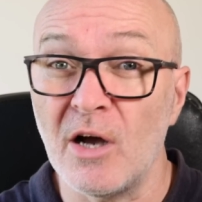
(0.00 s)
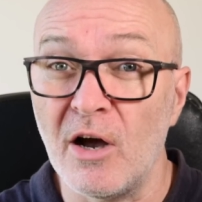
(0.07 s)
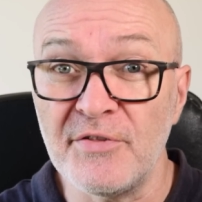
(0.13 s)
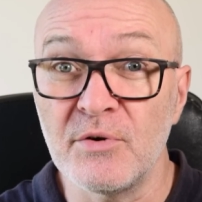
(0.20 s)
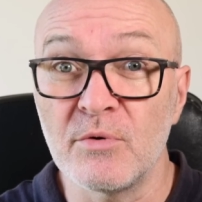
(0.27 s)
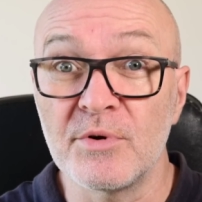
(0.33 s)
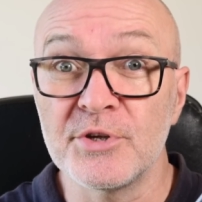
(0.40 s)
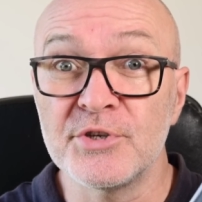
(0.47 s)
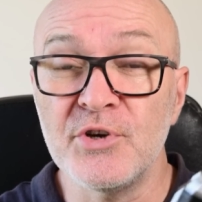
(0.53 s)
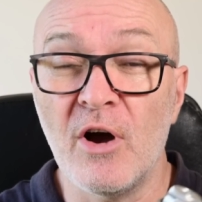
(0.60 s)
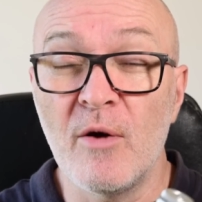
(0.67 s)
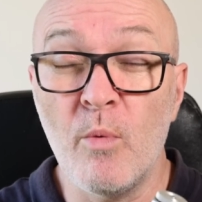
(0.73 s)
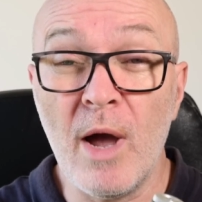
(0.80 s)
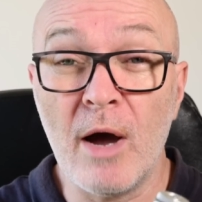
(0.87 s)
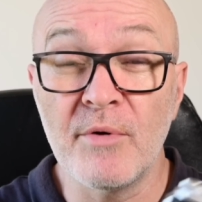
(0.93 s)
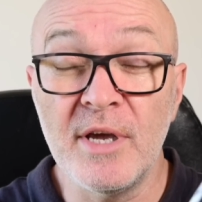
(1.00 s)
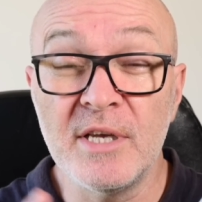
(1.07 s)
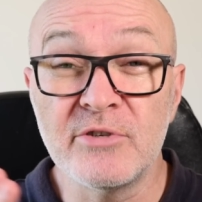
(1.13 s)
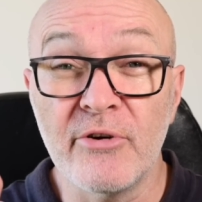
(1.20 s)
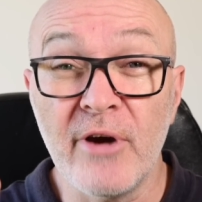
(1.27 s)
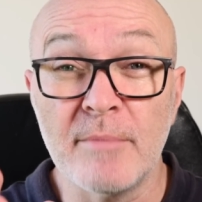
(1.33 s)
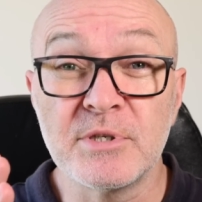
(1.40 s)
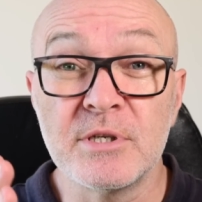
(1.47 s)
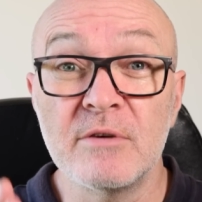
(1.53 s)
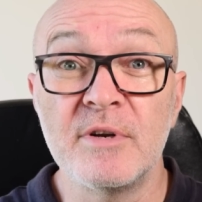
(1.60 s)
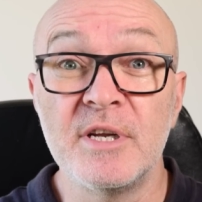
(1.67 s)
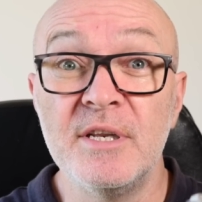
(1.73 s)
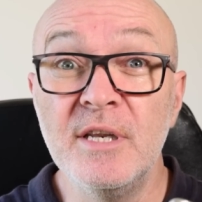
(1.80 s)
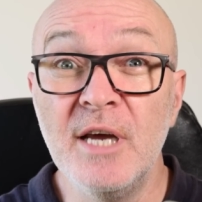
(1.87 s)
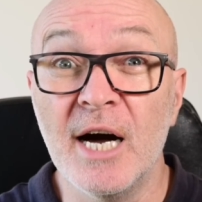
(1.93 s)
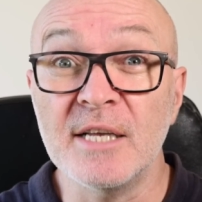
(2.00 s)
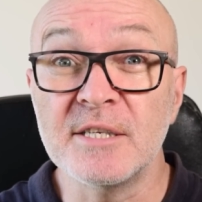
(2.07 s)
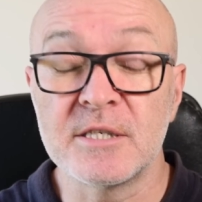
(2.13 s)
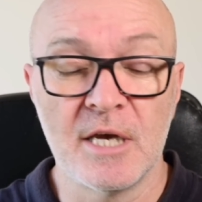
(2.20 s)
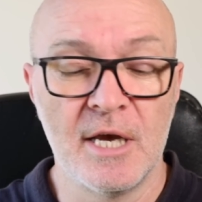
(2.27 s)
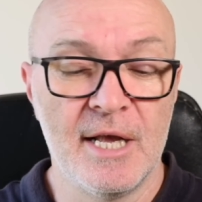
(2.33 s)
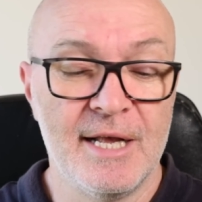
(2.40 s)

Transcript: I thought at the time, wow, these are absolutely nuts.